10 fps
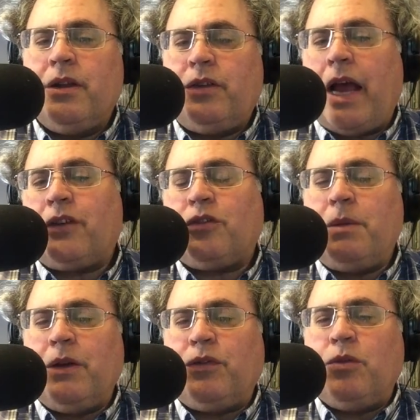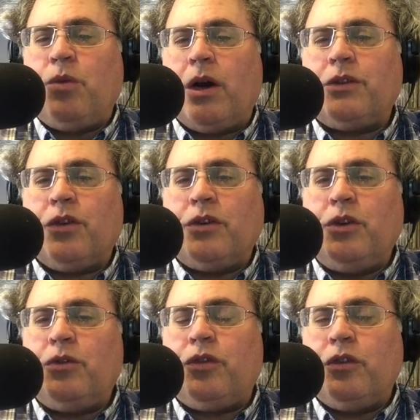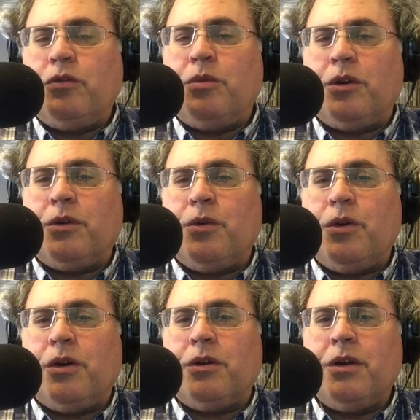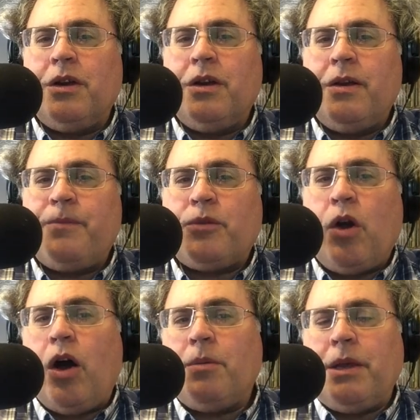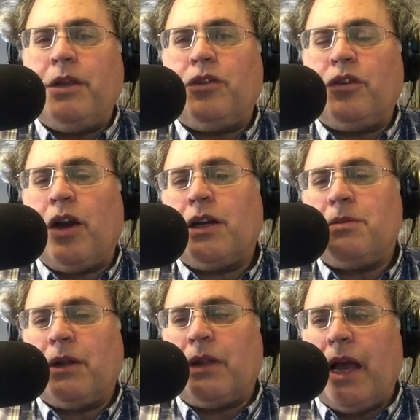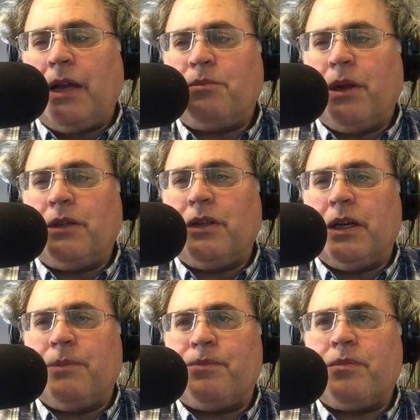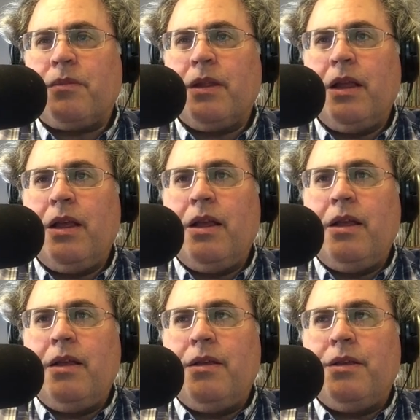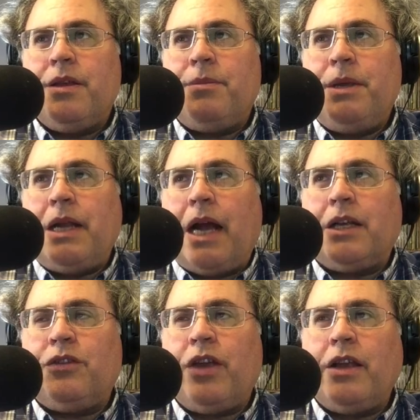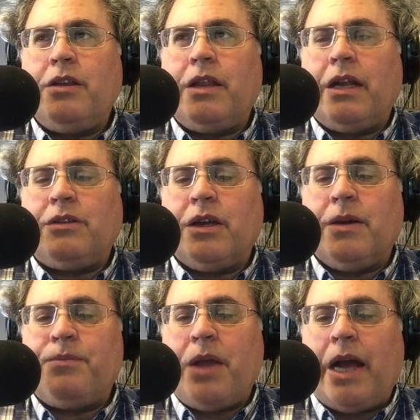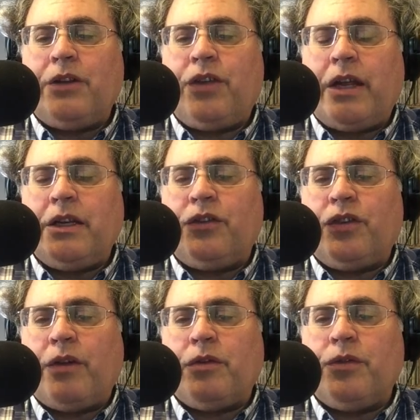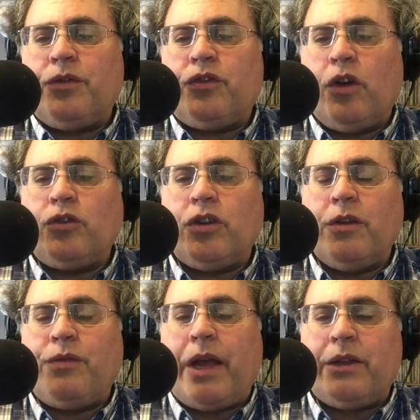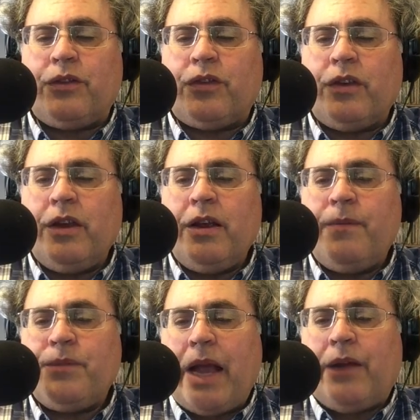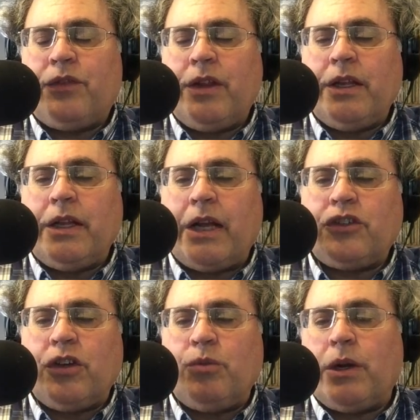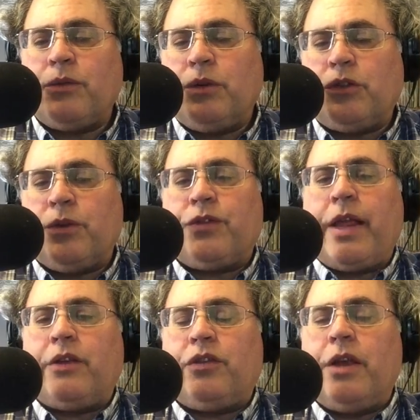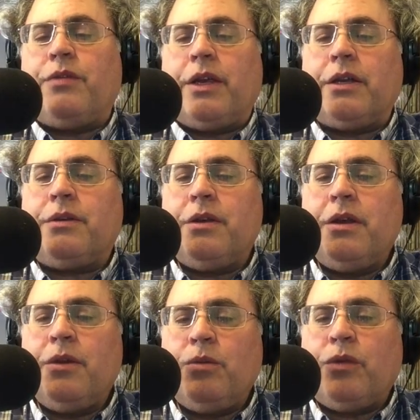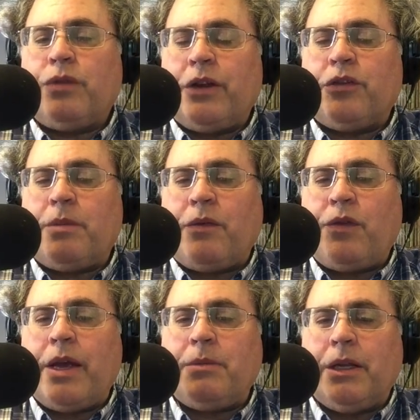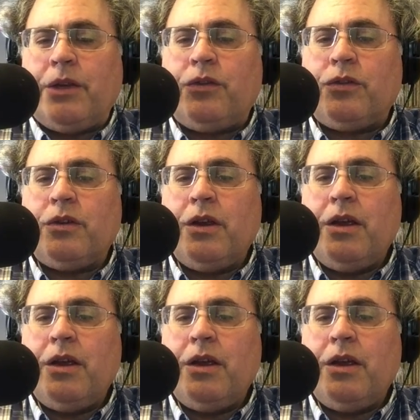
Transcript: text me if you want on YouTube or call me to talk about that. But I mean, I can tell you that I attended several social events after the election, one of which was Thanksgiving with friends of my family's.